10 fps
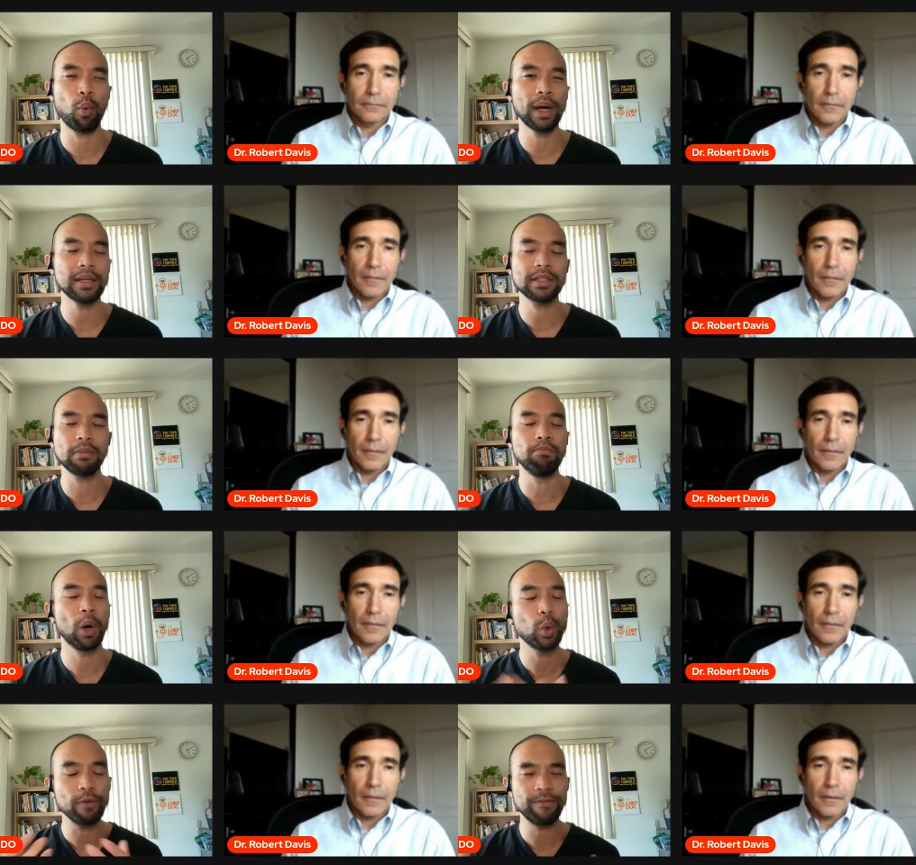Speaker 1: Like, what is the
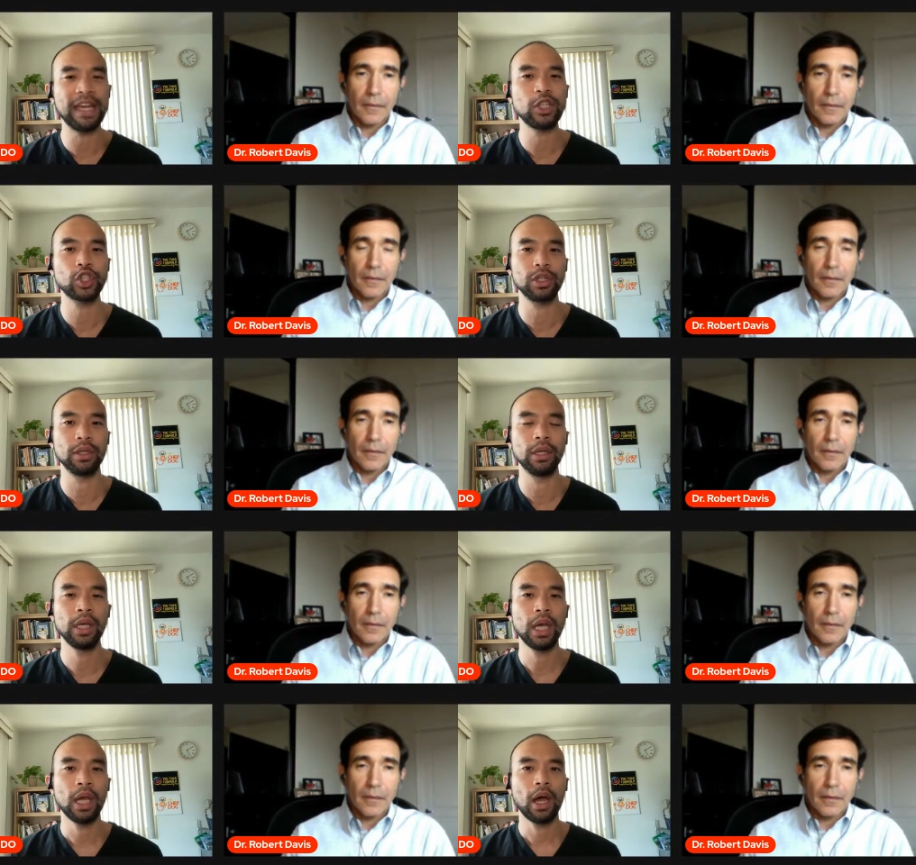motivation,
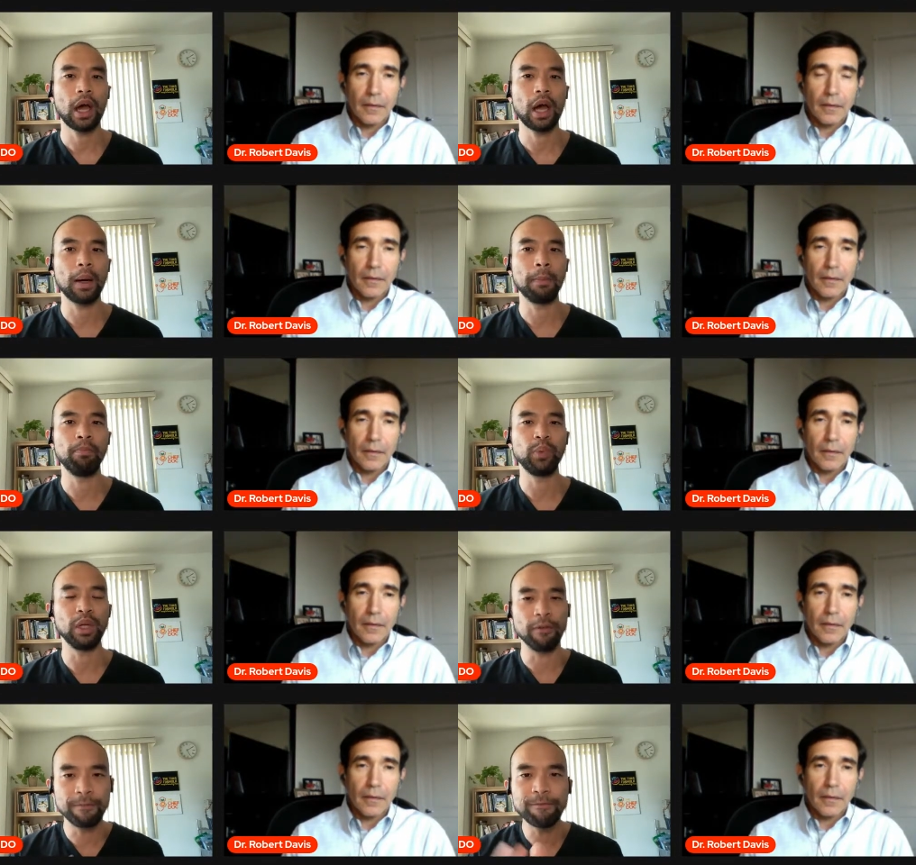um,
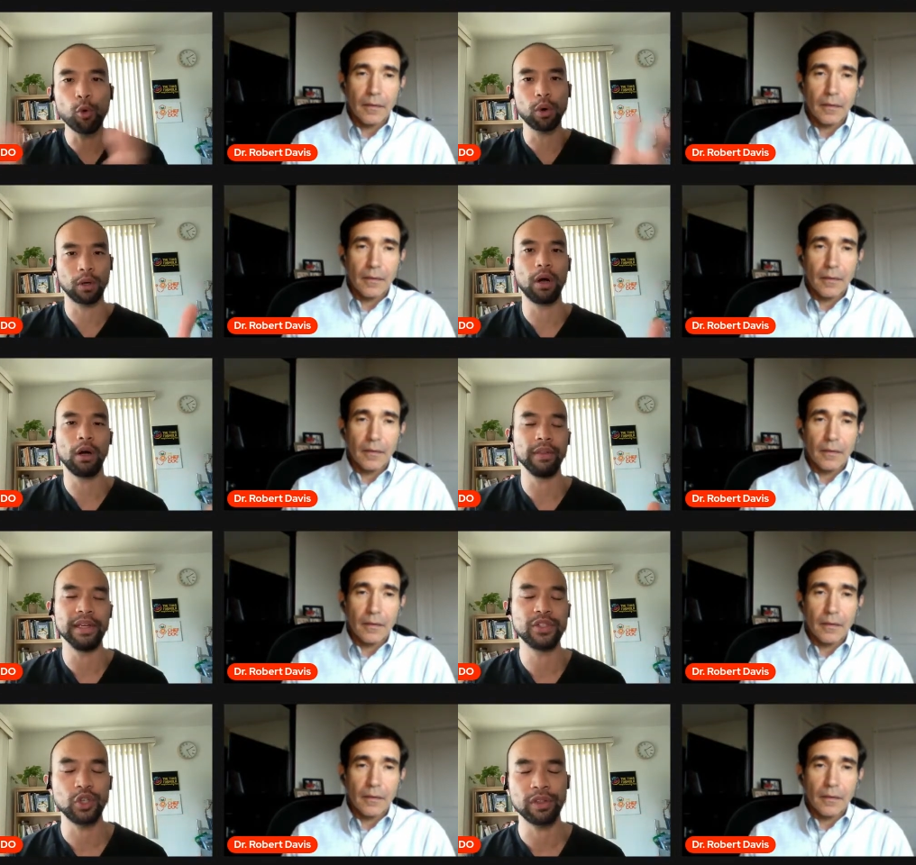you know, for all
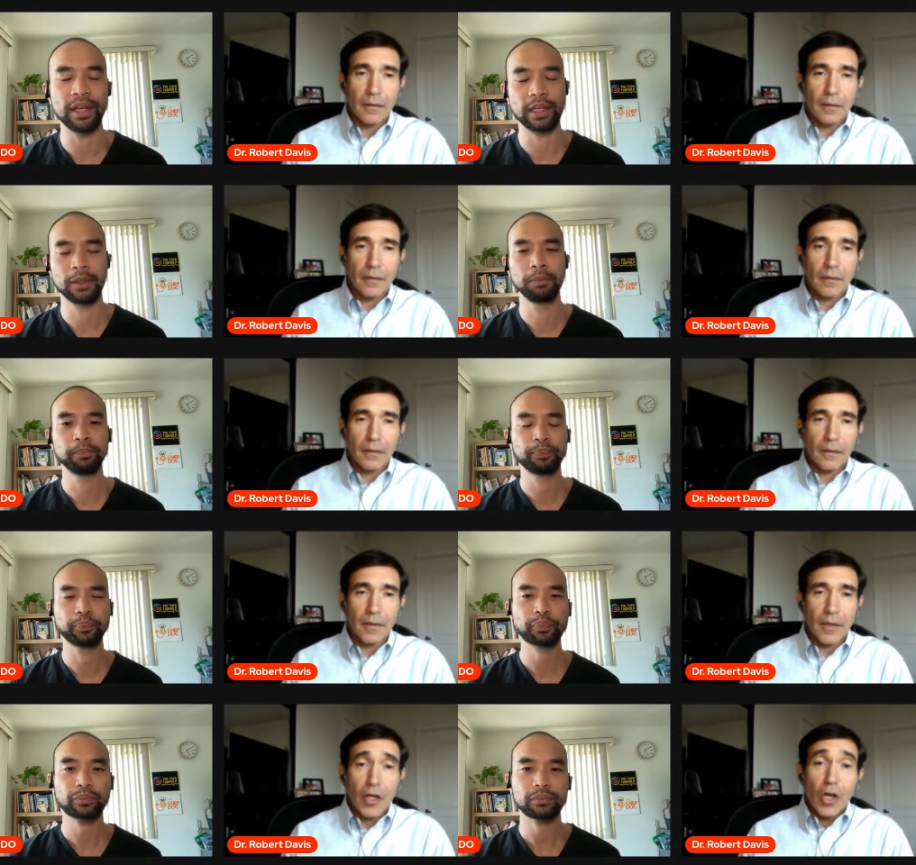this? You think?
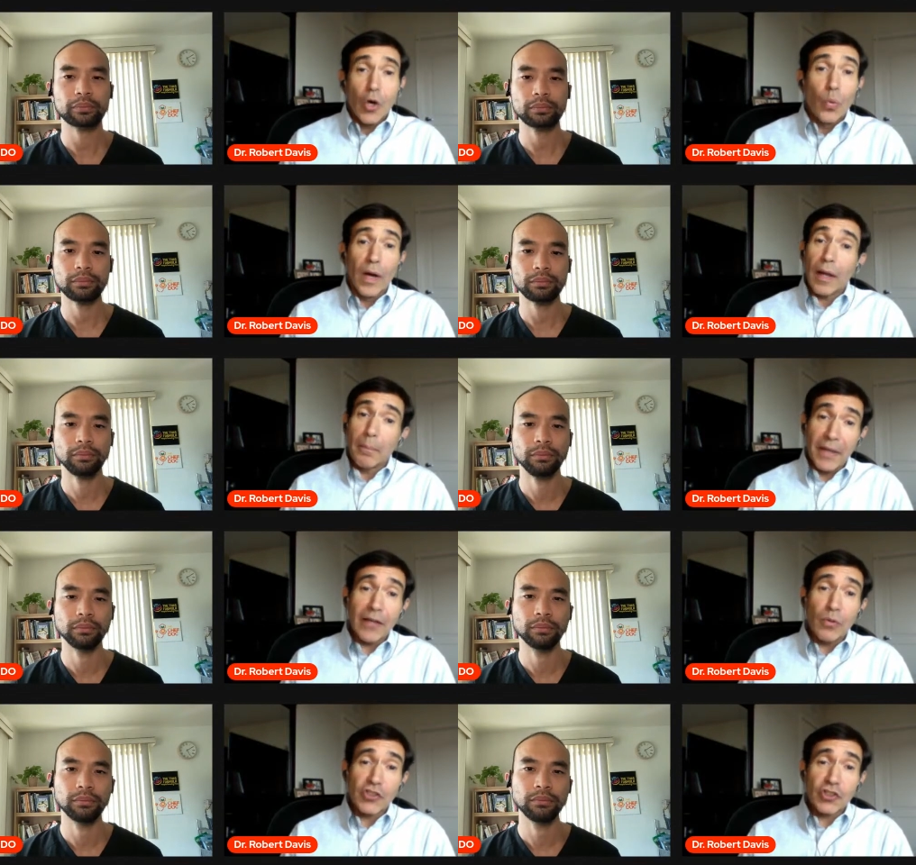
Speaker 2: Well, a big
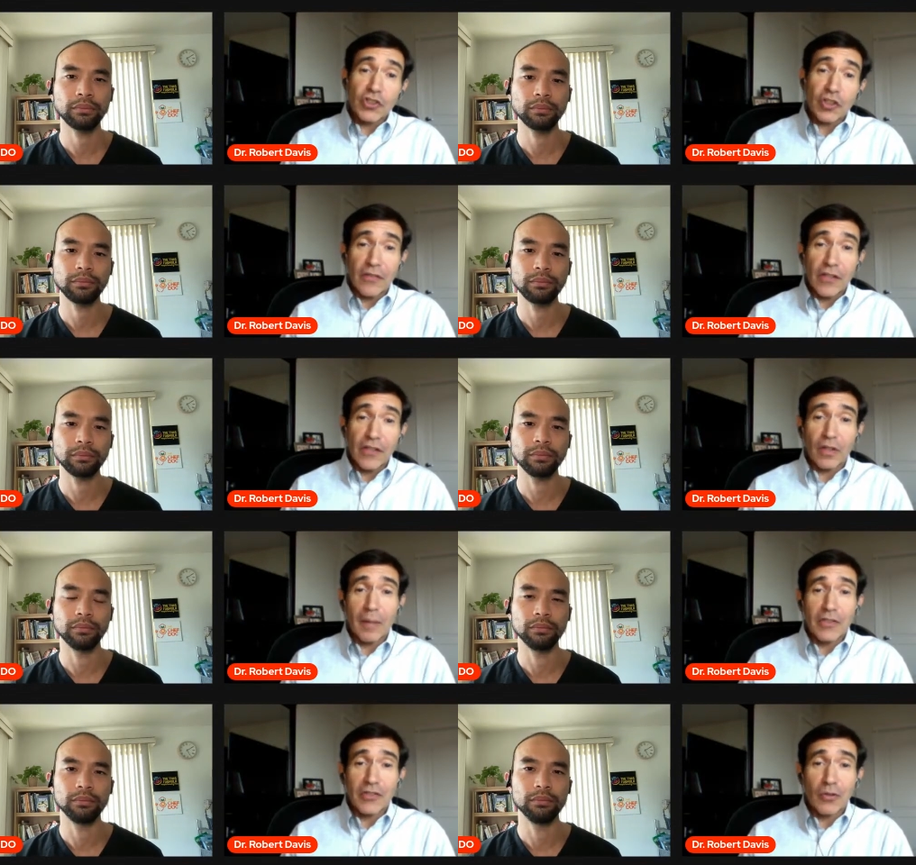one certainly, and this
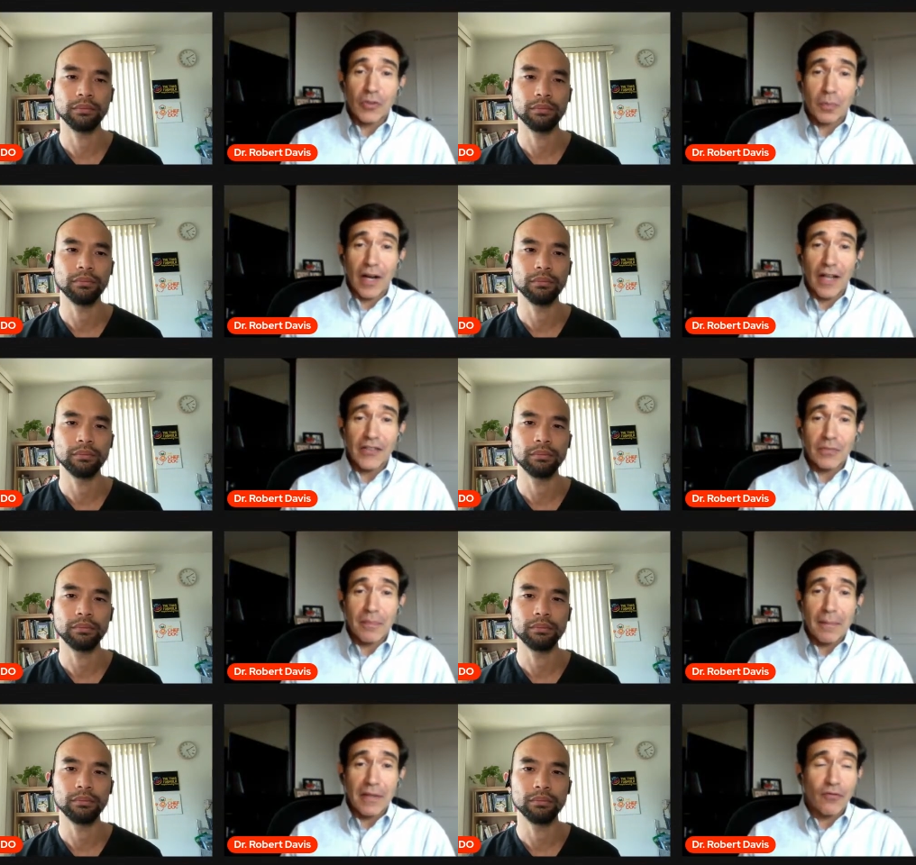will come as no surprise.
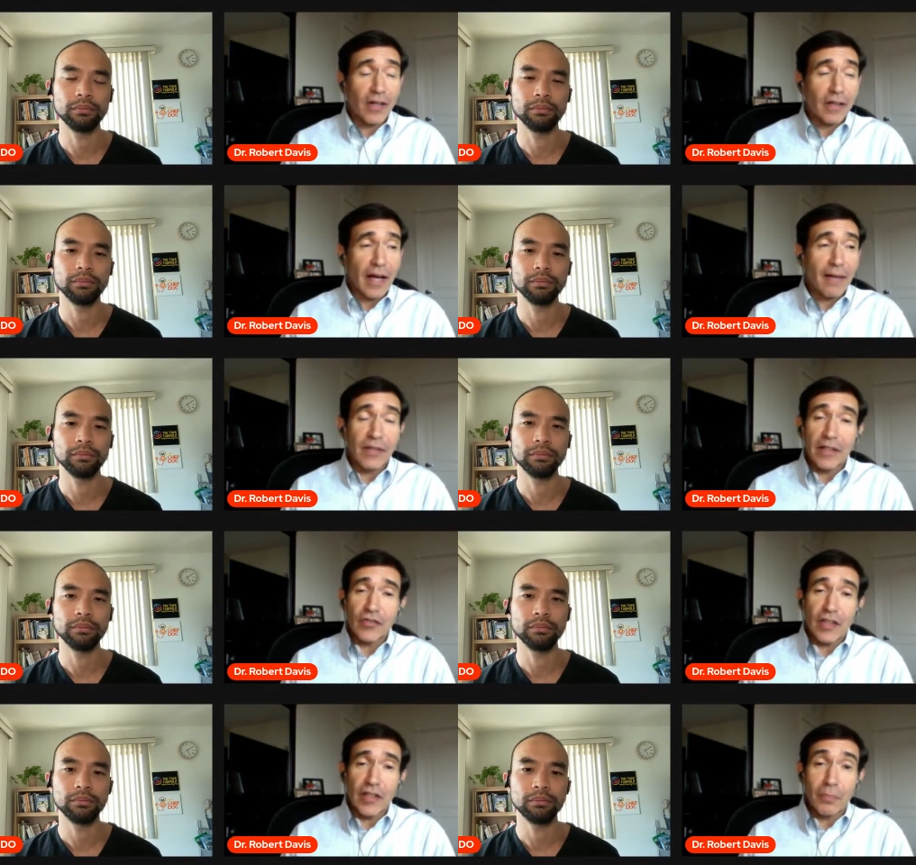It's maybe fairly
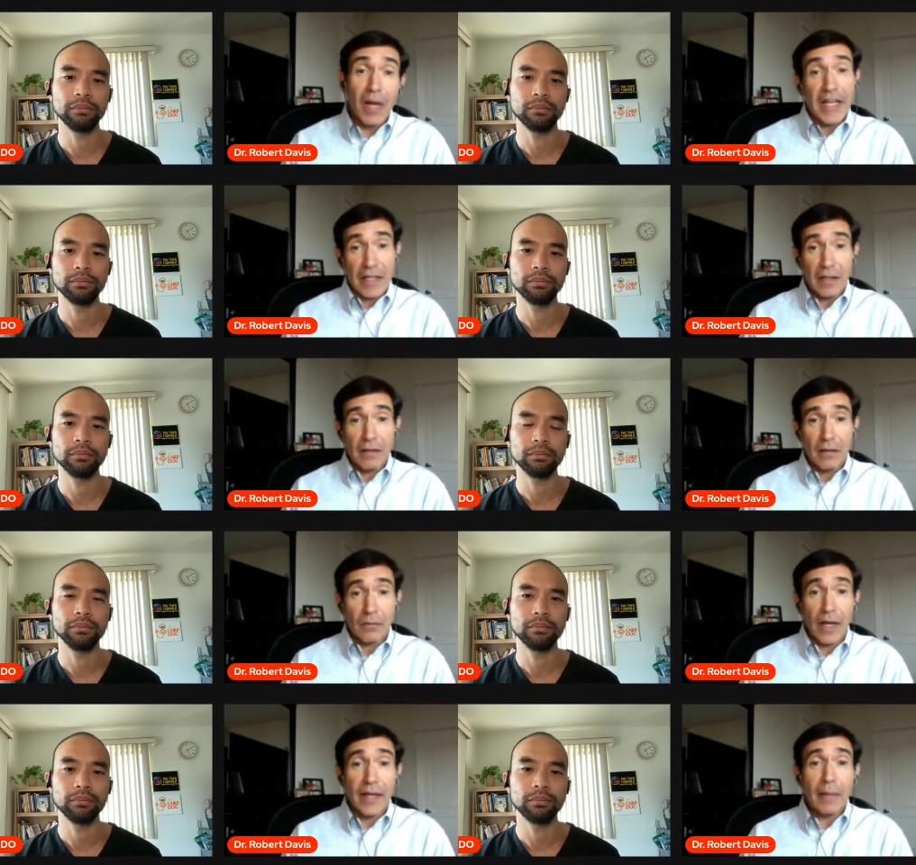obvious is money,
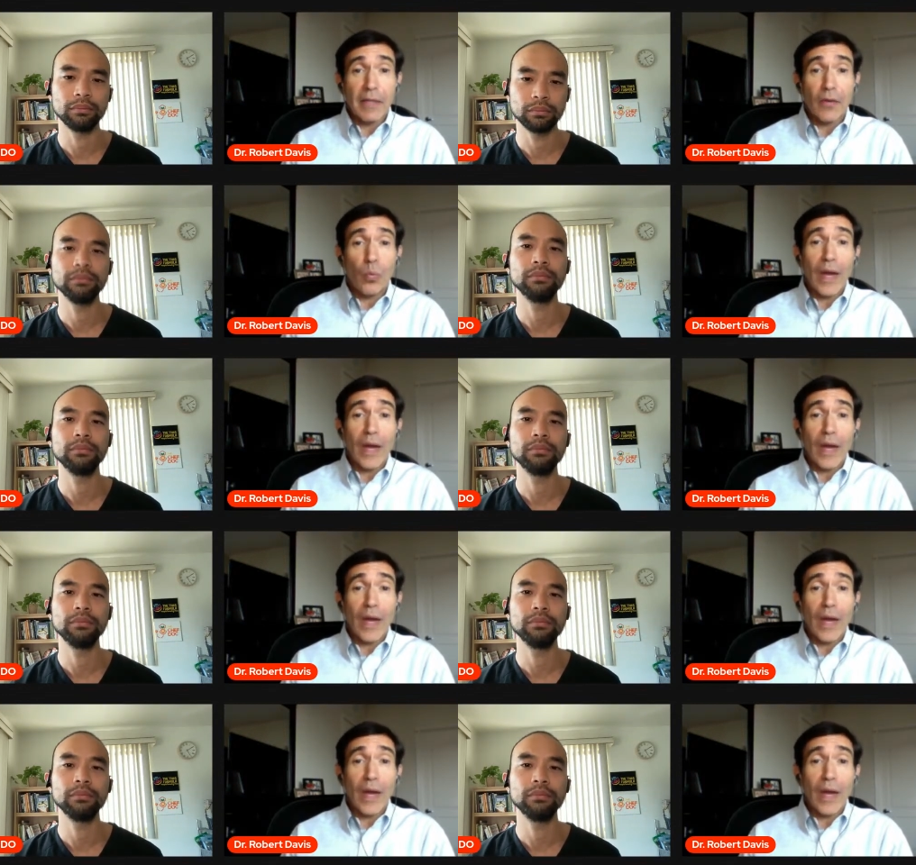right? I mean, the